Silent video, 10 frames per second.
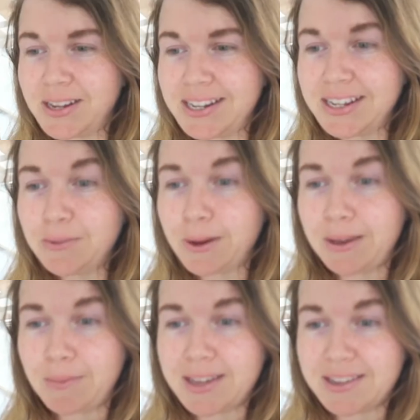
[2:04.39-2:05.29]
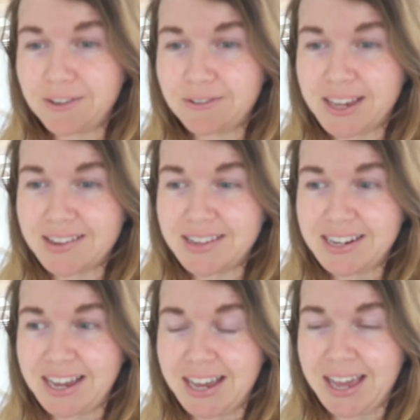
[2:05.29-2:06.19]
So I did weigh myself
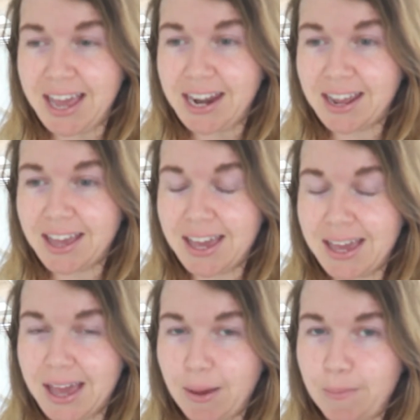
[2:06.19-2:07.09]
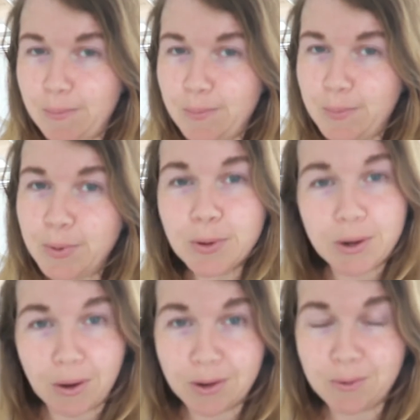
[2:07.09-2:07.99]
yesterday and I
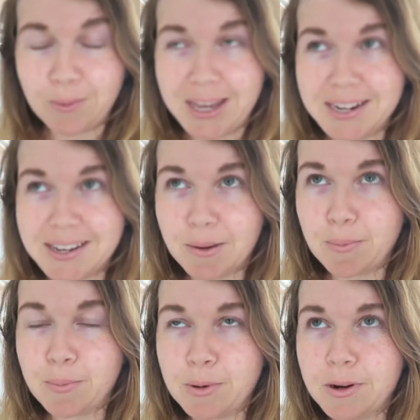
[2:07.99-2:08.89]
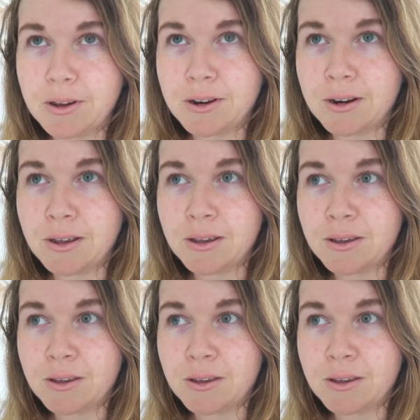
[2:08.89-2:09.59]
put on weight. I put on,